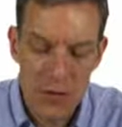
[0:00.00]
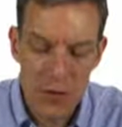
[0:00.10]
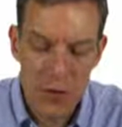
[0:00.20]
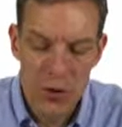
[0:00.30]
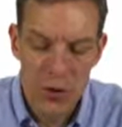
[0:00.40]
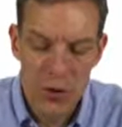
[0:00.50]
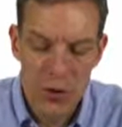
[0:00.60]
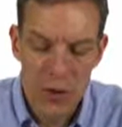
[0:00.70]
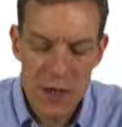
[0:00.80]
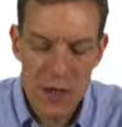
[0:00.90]
we're in a
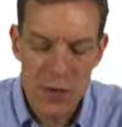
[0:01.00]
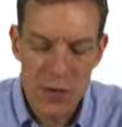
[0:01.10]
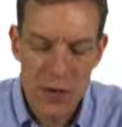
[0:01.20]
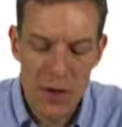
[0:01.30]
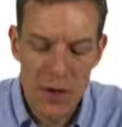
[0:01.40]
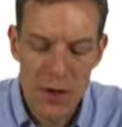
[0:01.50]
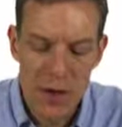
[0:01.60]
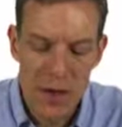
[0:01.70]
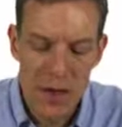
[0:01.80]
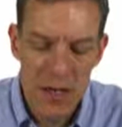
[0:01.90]
situation
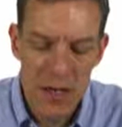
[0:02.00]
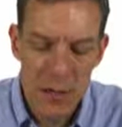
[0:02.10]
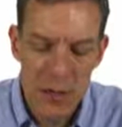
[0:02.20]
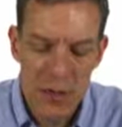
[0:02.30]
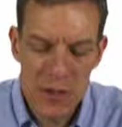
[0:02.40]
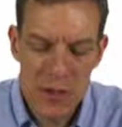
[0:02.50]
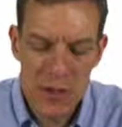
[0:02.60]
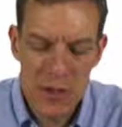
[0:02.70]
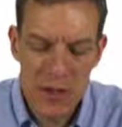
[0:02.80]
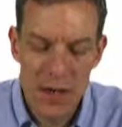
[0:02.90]
where each person is
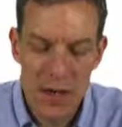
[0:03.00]
seeing